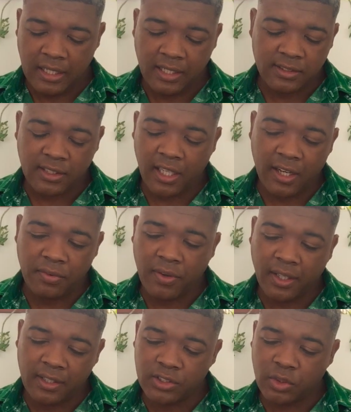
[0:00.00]
Let's
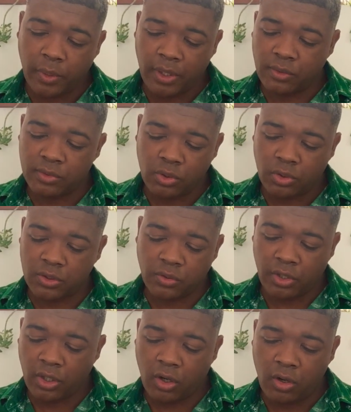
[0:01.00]
clarify this Queen of Swords for
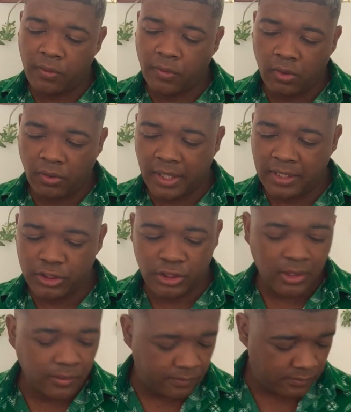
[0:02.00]
your overall
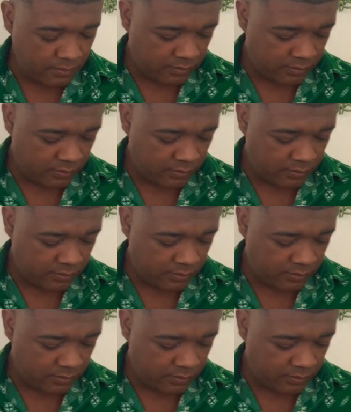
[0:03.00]
energy.